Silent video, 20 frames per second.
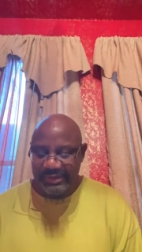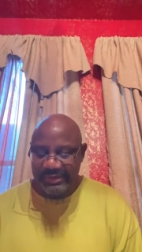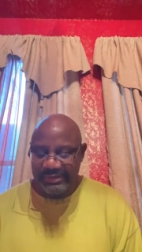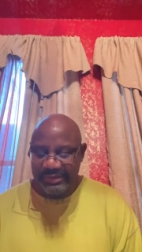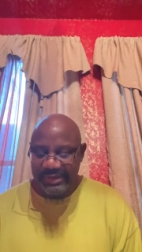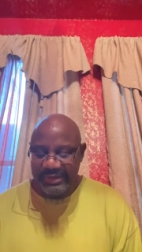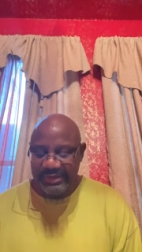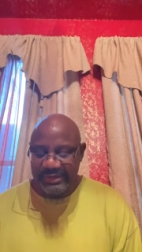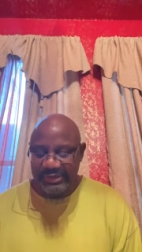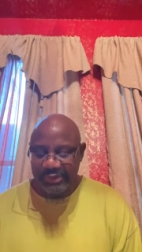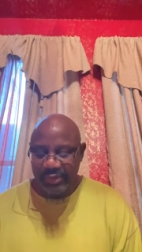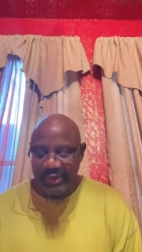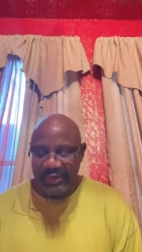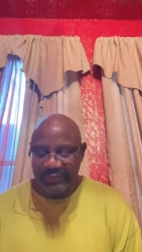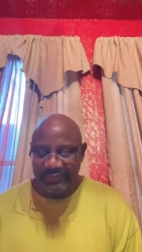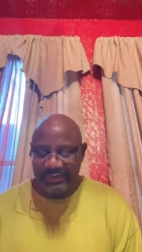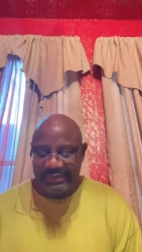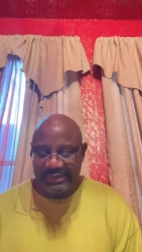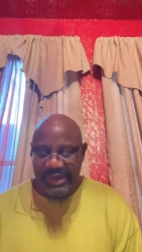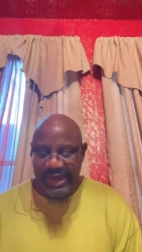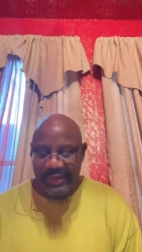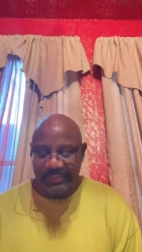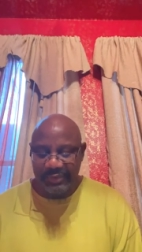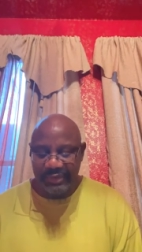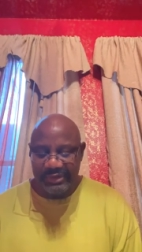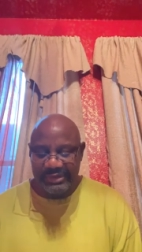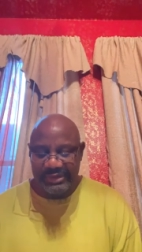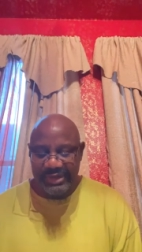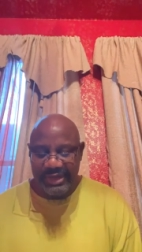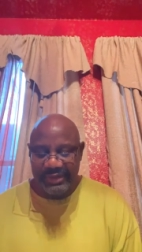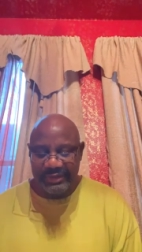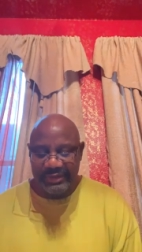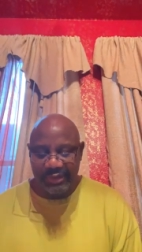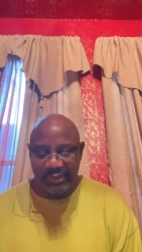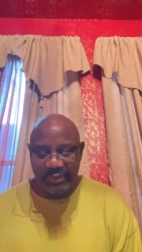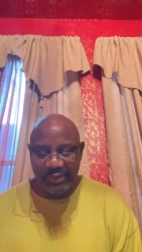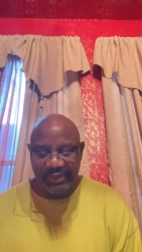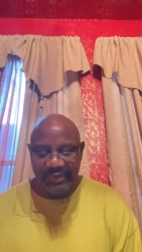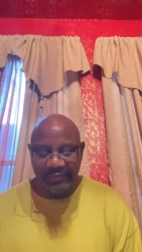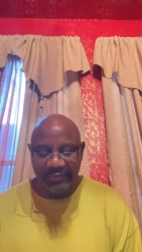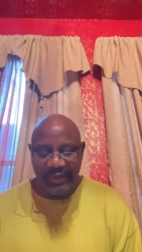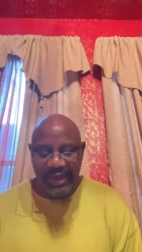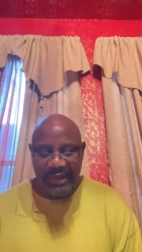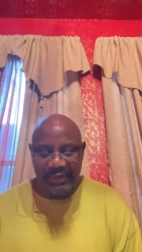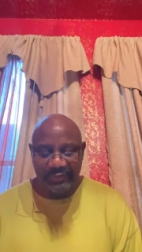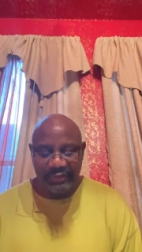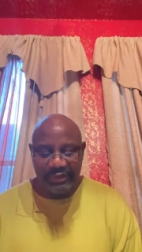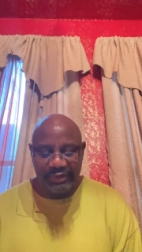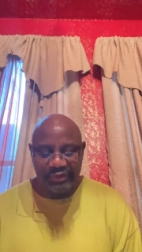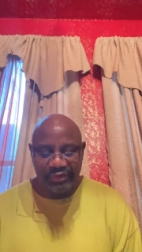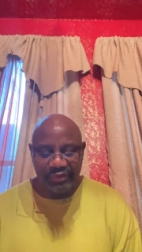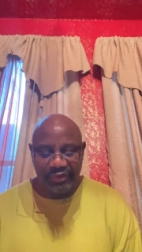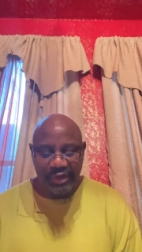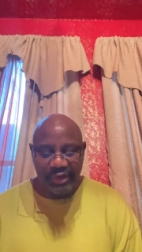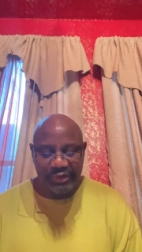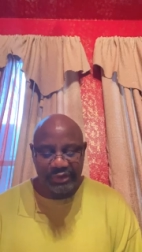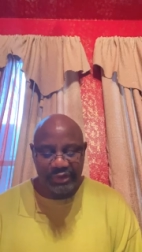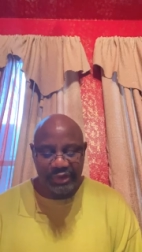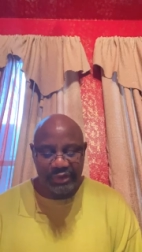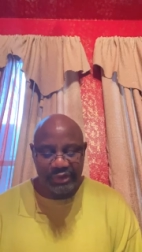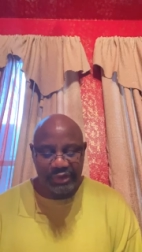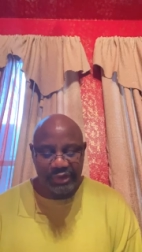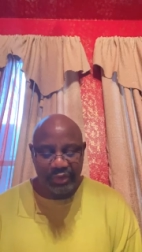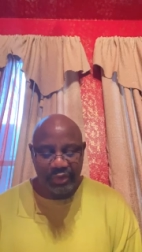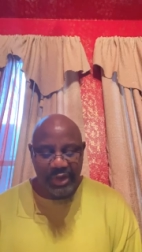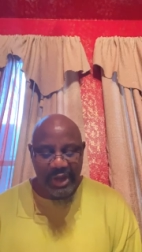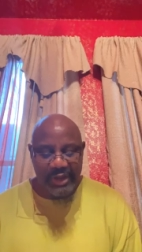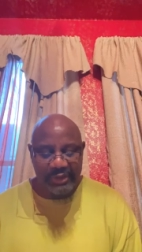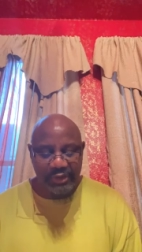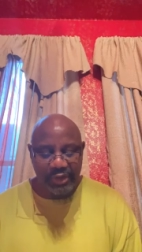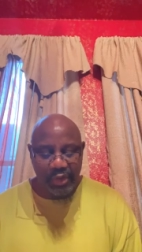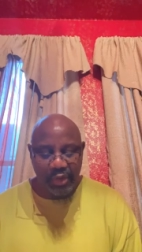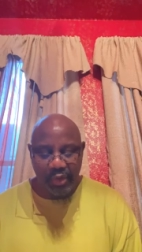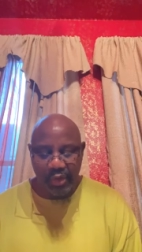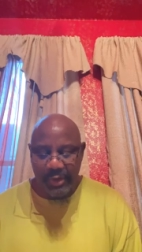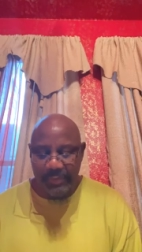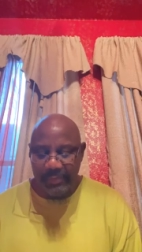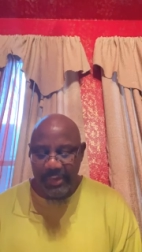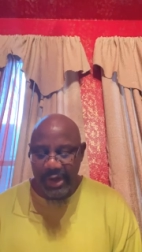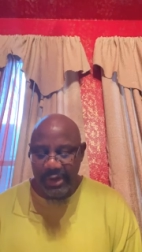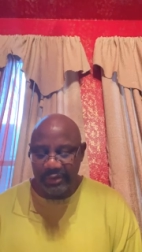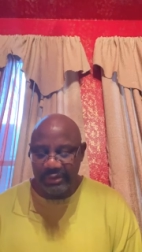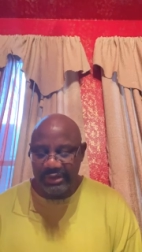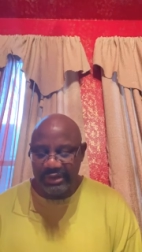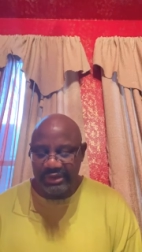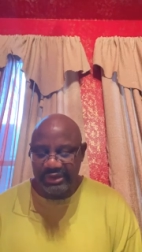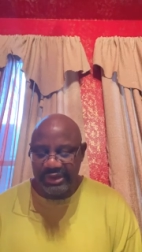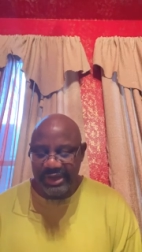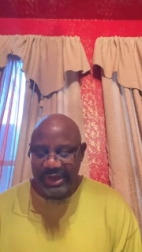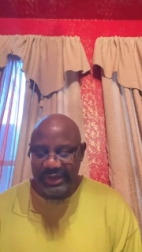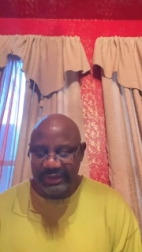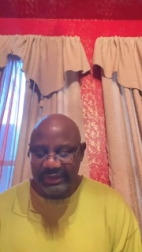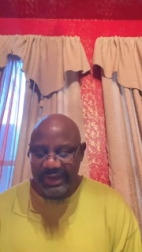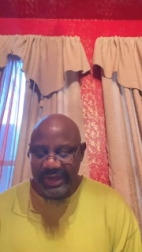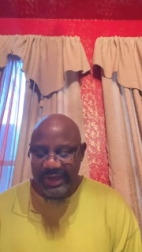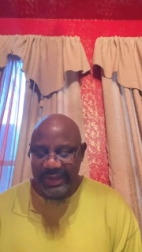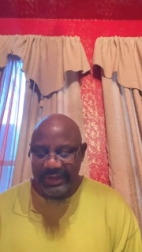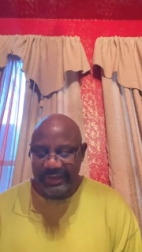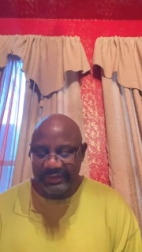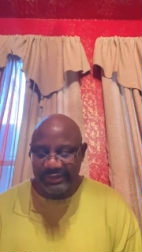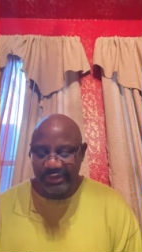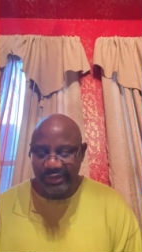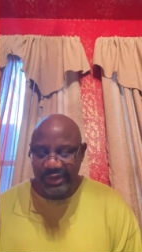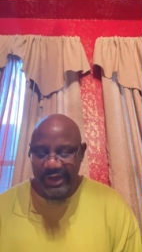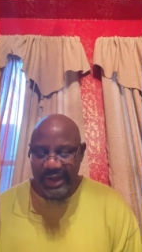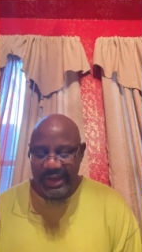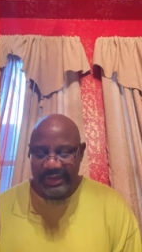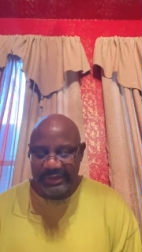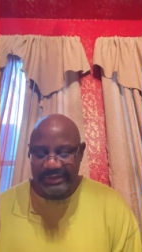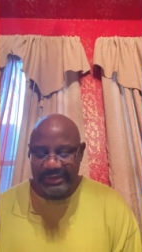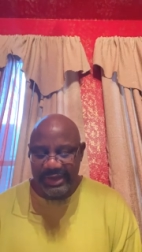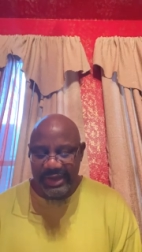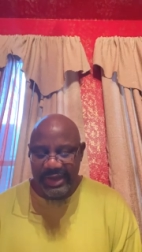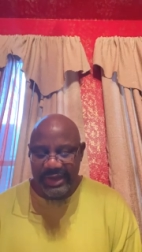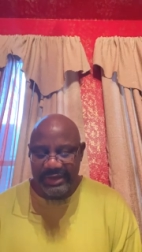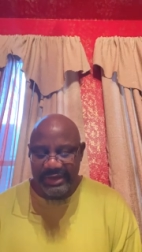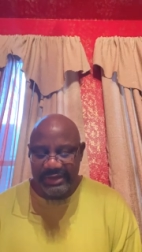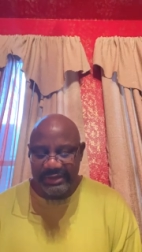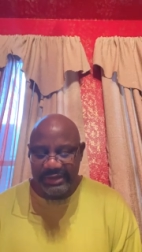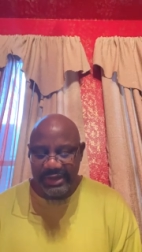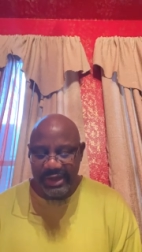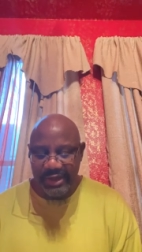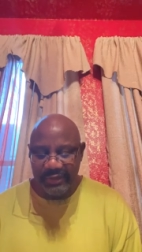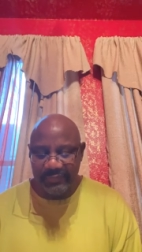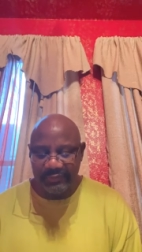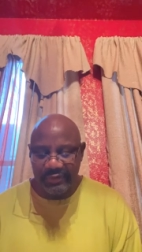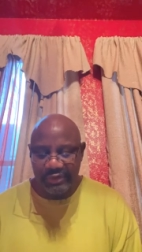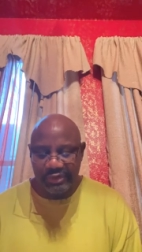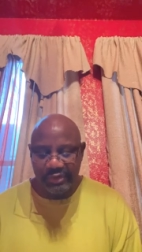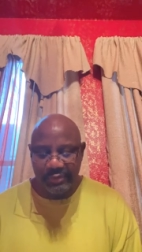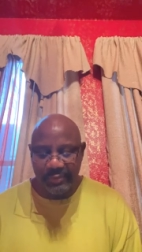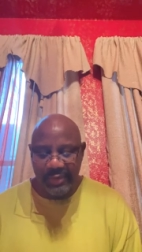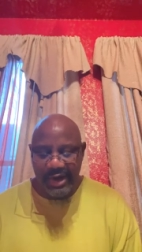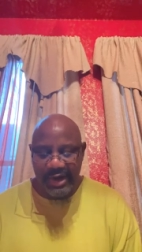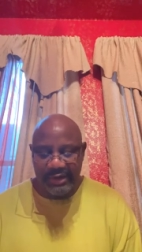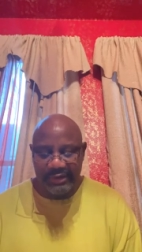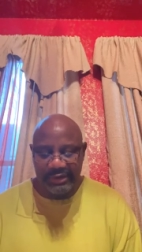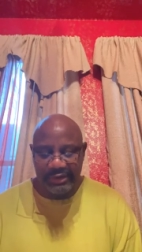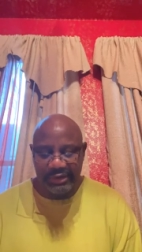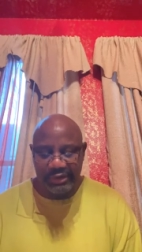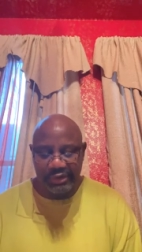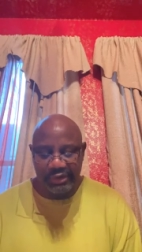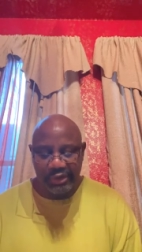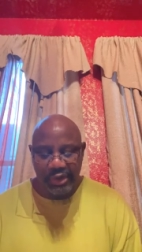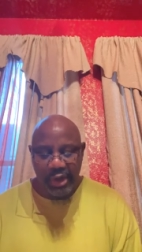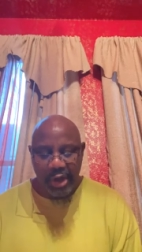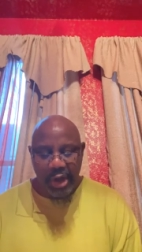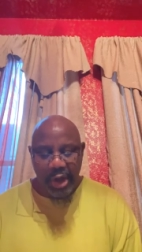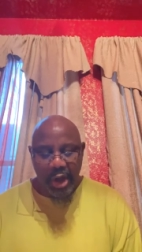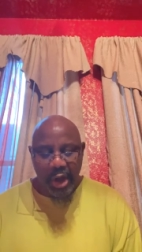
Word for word: He said, These 12 disciples sent out with the following instructions Do not go among the Gentiles or enter any tongue of the Samaritans.